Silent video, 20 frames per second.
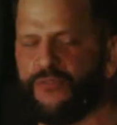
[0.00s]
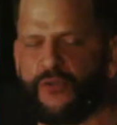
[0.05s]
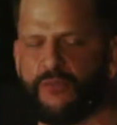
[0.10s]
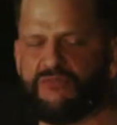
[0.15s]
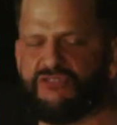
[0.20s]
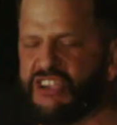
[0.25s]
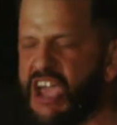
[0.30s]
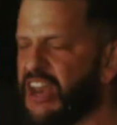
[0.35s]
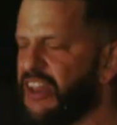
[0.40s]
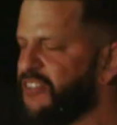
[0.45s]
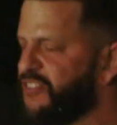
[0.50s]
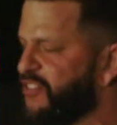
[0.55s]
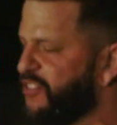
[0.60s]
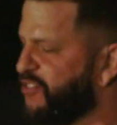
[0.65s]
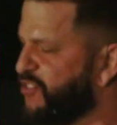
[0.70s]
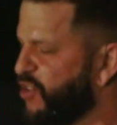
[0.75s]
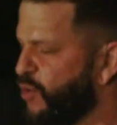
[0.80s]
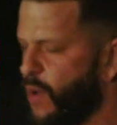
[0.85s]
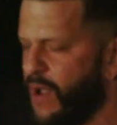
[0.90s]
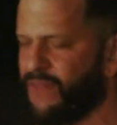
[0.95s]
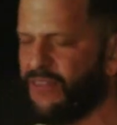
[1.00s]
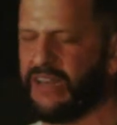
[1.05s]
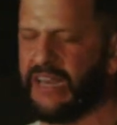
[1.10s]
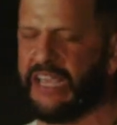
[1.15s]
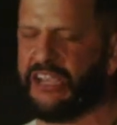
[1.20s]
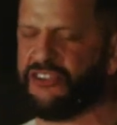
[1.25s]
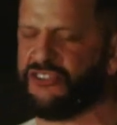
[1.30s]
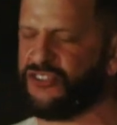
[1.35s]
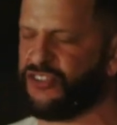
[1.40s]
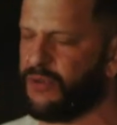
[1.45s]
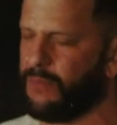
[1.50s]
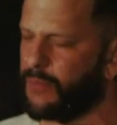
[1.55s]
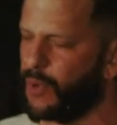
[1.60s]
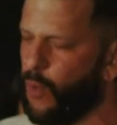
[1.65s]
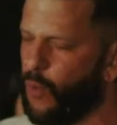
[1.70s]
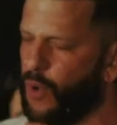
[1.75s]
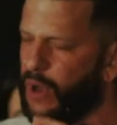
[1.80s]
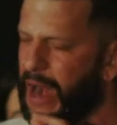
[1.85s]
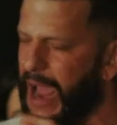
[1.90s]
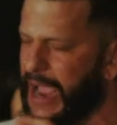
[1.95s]
from Genesis to Revelation,
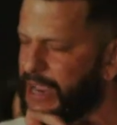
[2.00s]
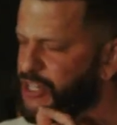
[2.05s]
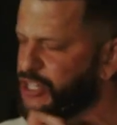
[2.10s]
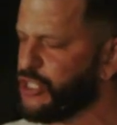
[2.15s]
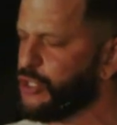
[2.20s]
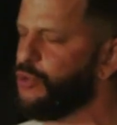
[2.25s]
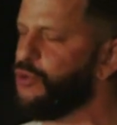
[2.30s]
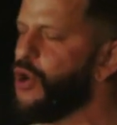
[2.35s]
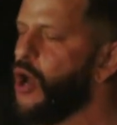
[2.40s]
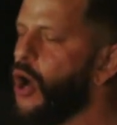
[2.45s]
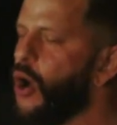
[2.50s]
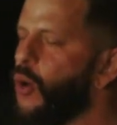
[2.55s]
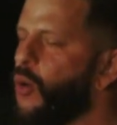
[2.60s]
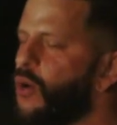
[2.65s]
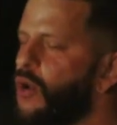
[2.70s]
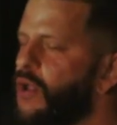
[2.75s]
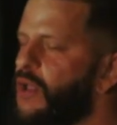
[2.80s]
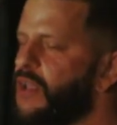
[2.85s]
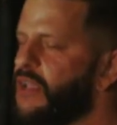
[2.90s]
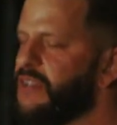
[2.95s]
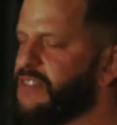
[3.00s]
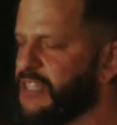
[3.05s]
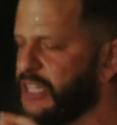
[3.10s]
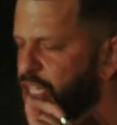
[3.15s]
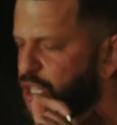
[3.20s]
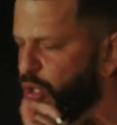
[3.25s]
but what I do know is that